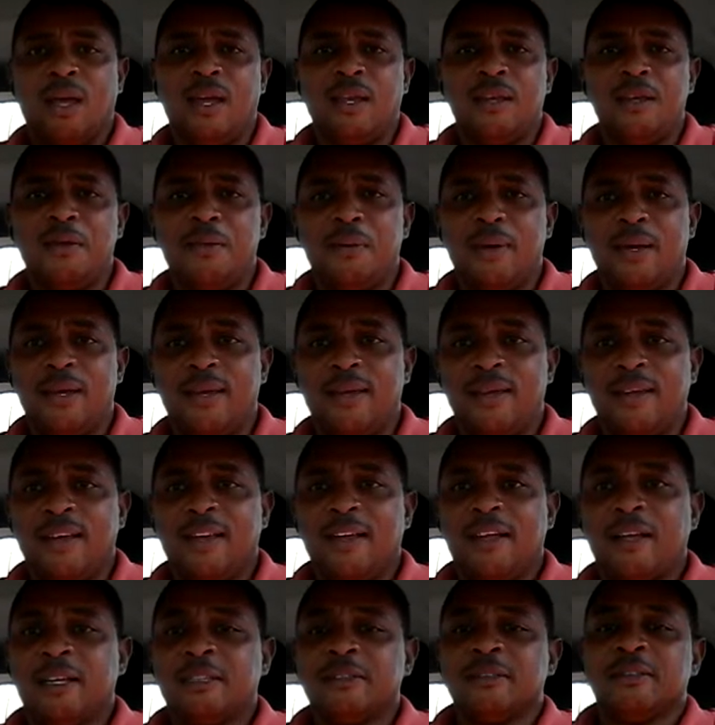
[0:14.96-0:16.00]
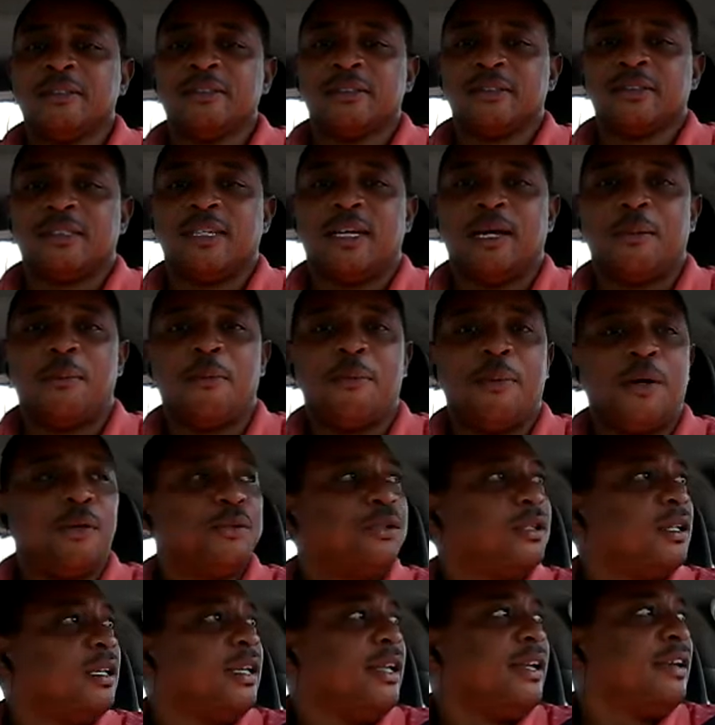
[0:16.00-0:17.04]
Anyway, I'm
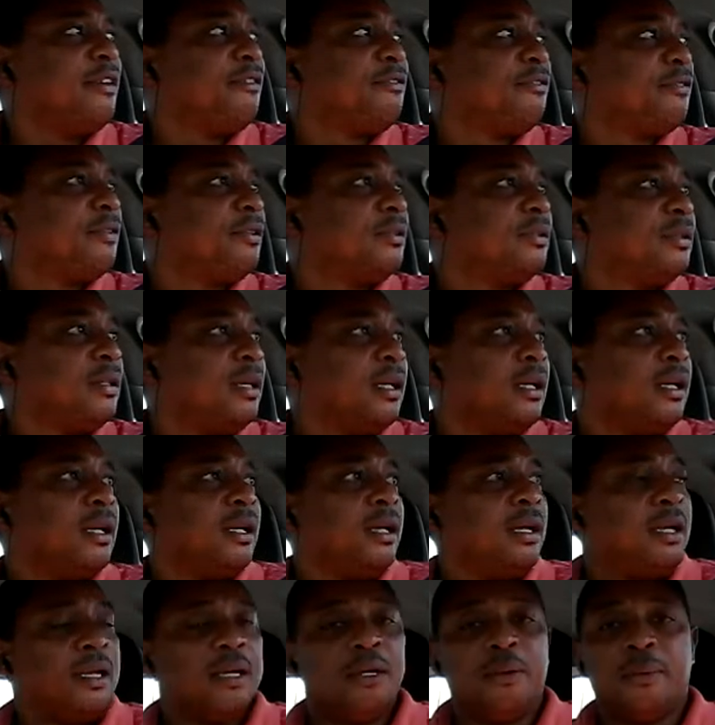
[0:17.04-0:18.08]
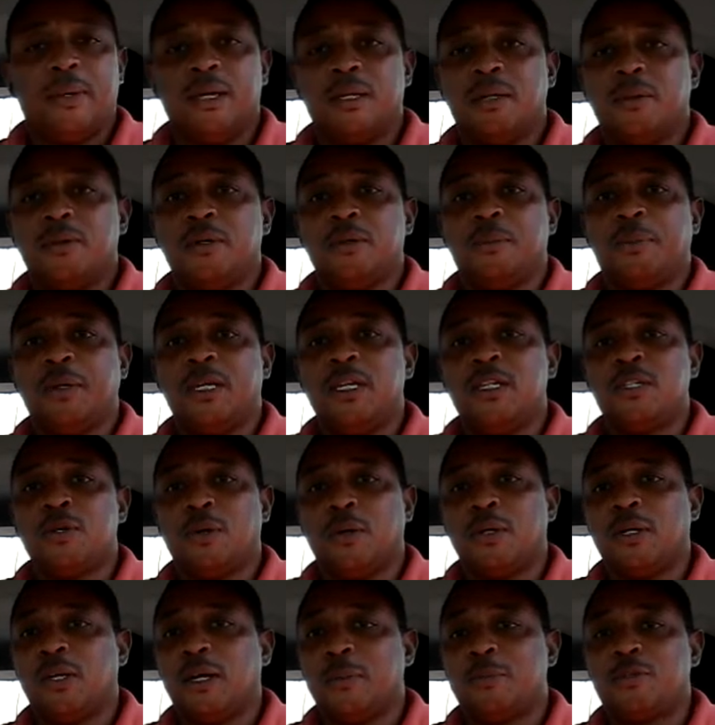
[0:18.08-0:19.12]
about to leave. Anyway, the, the police
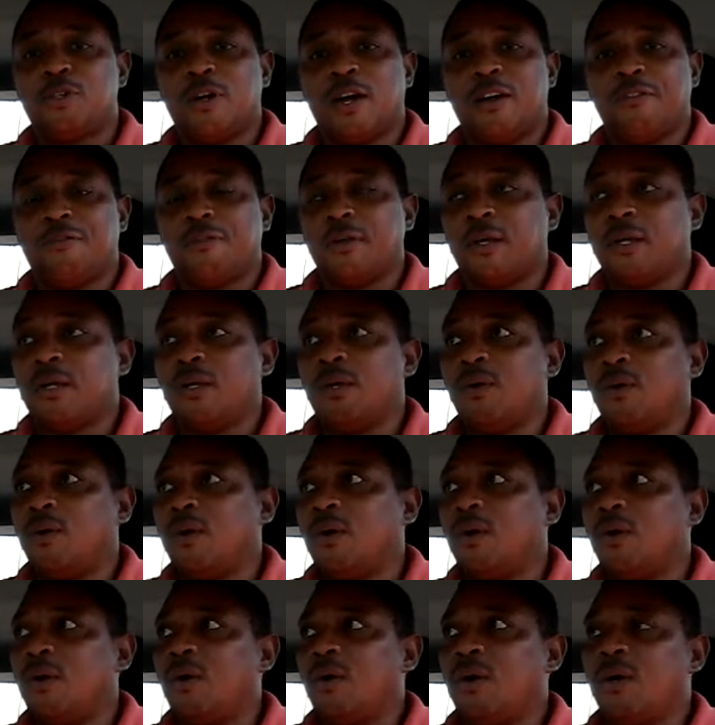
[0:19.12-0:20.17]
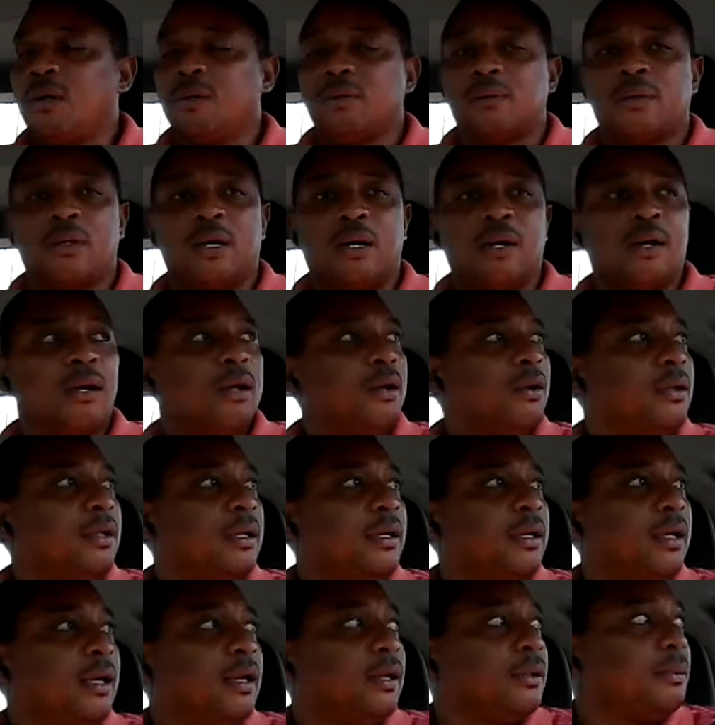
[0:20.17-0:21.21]
holding up traffic or, or, or,
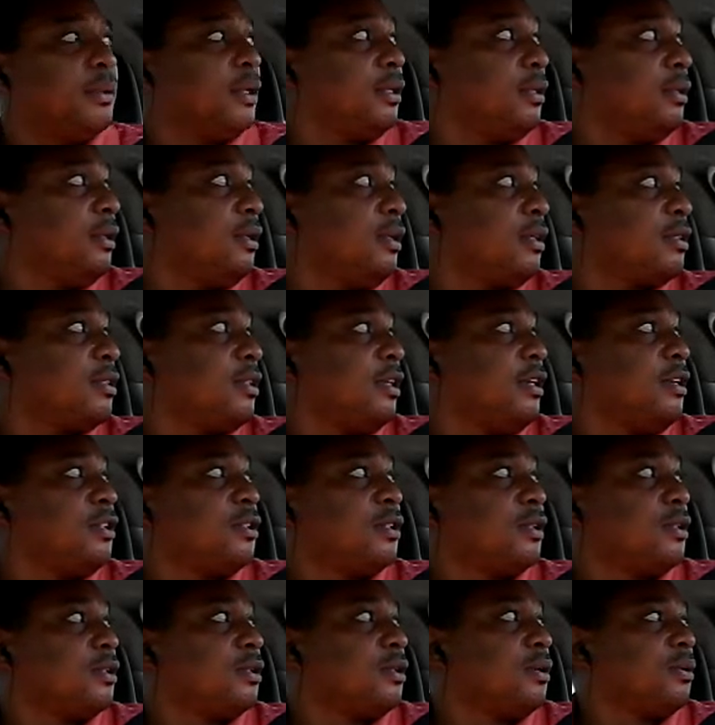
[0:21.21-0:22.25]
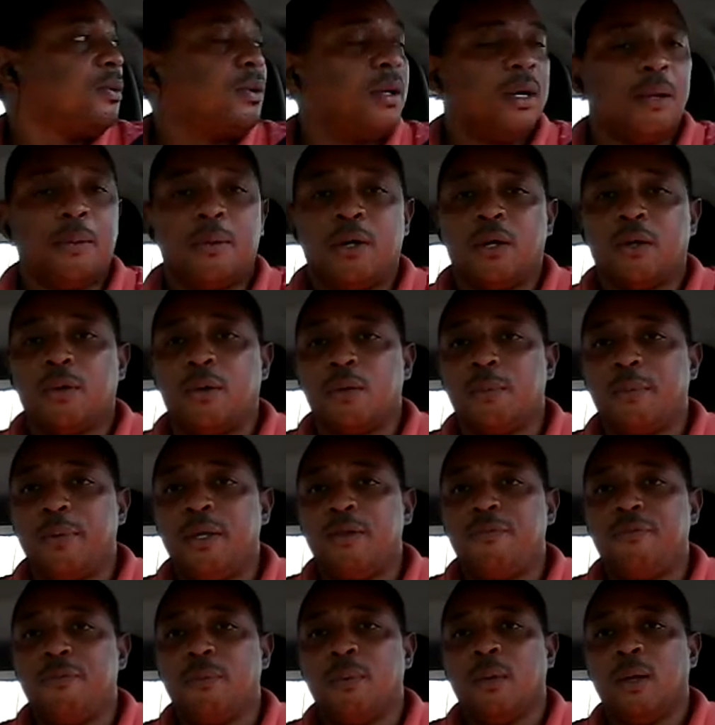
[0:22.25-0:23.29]
the guy by the gas station, so I'm not going to
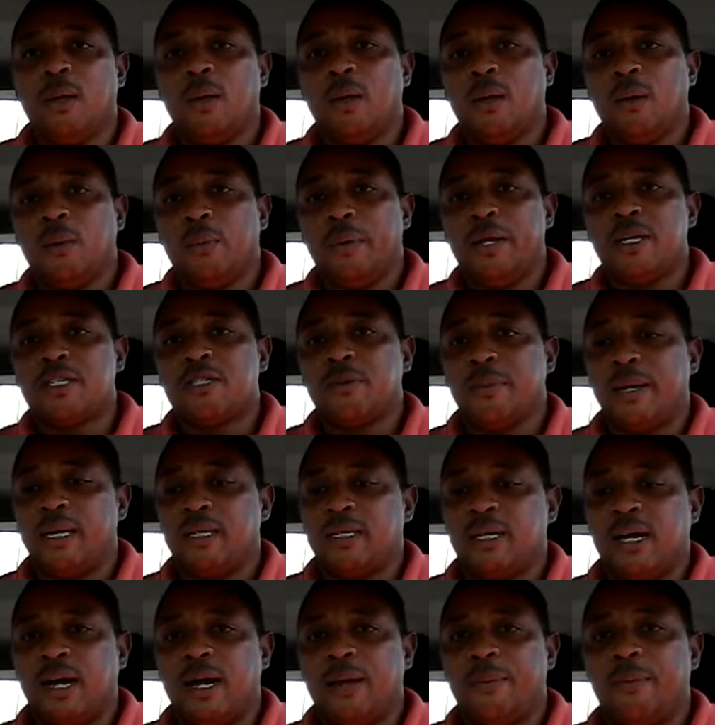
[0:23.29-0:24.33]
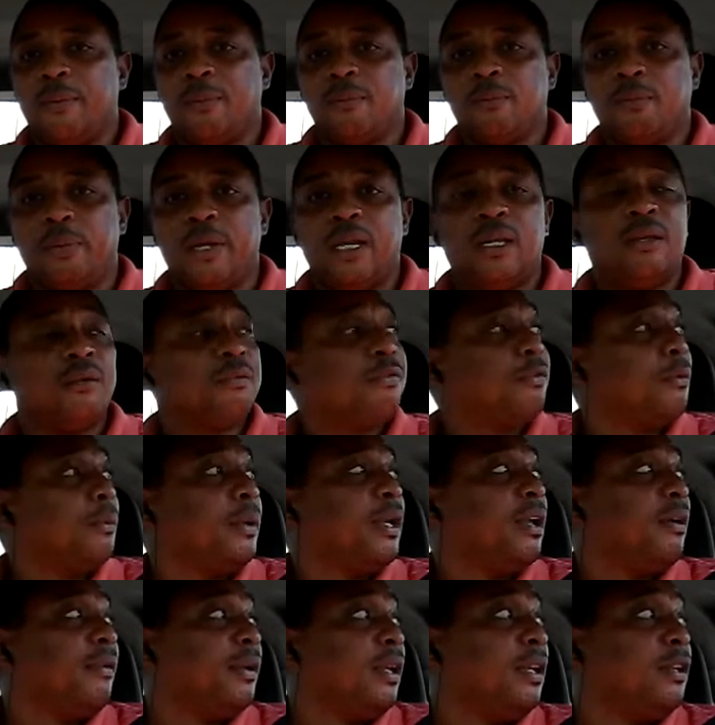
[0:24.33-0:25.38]
be wasting my time waiting for
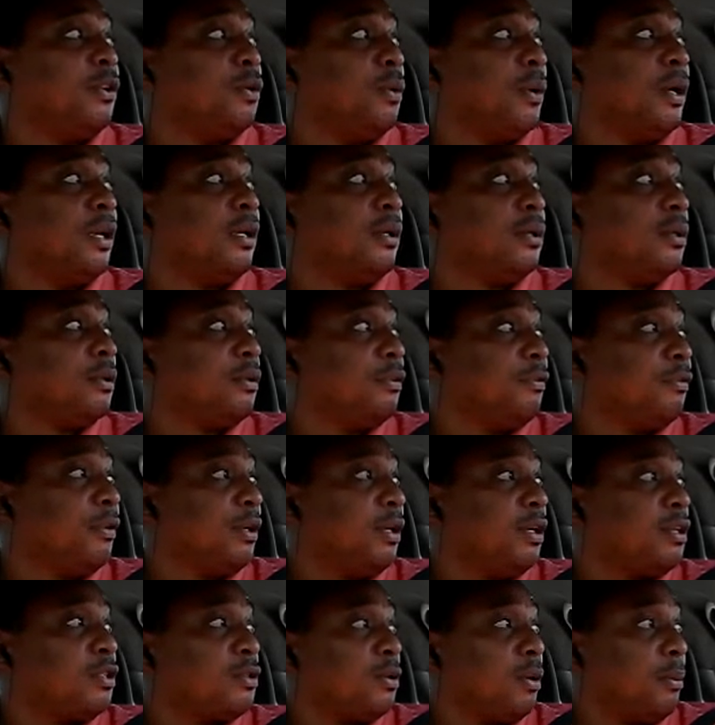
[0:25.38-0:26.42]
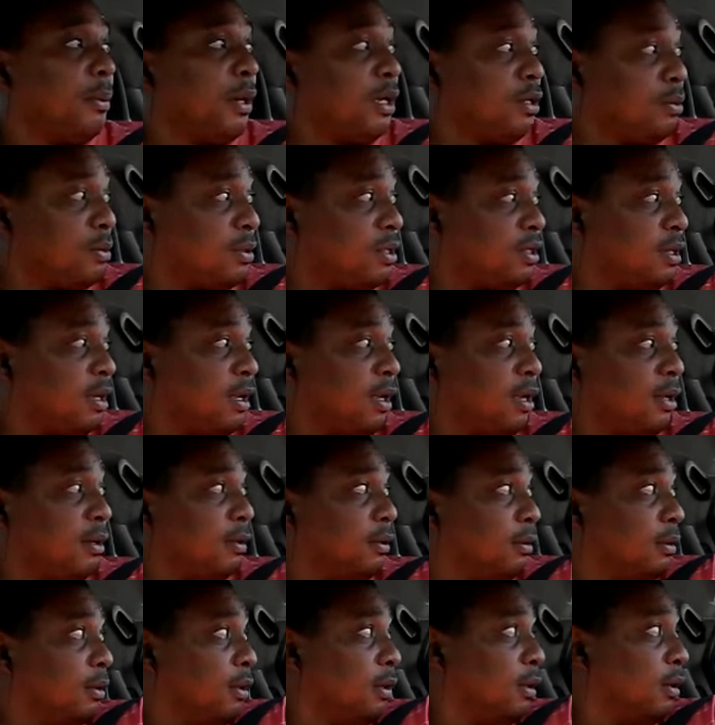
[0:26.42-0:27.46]
whatever they're doing to finish. So I might as well stay
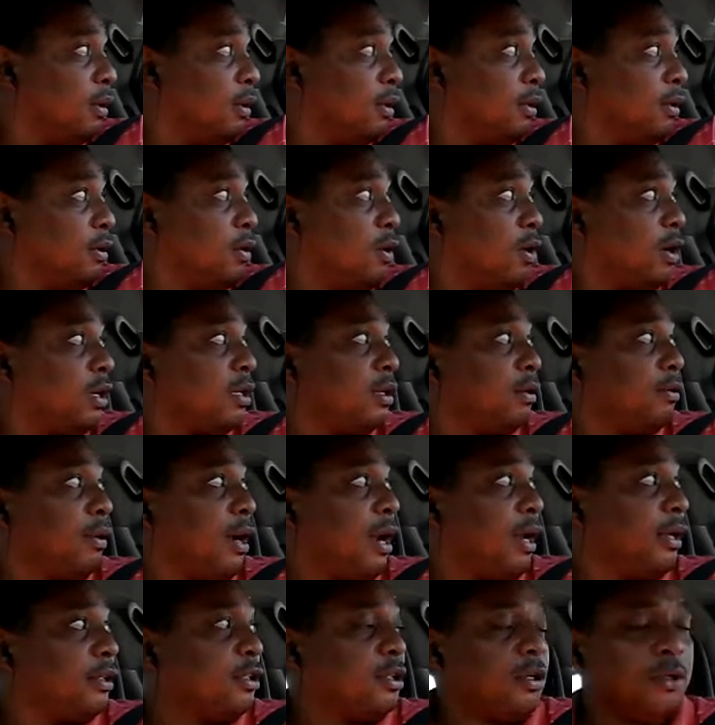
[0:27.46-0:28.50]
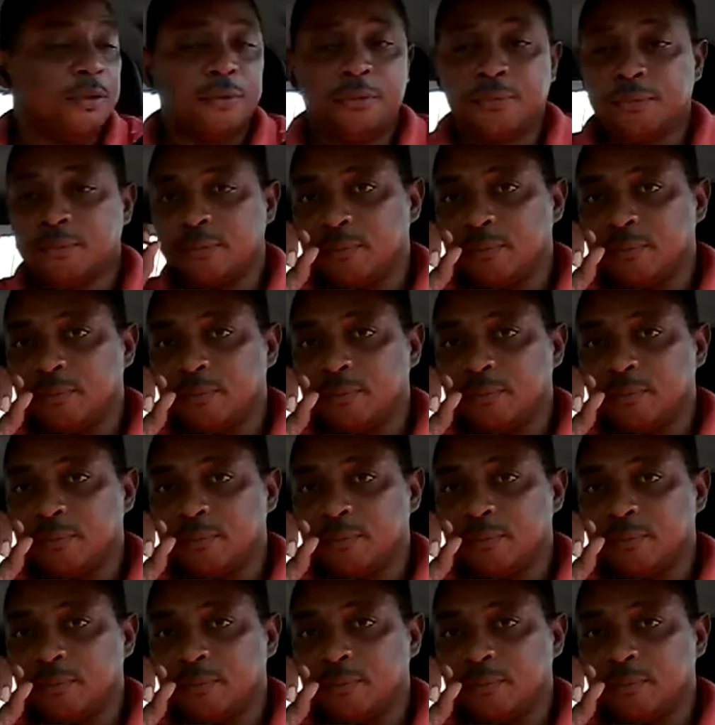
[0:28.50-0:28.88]
and knock around out.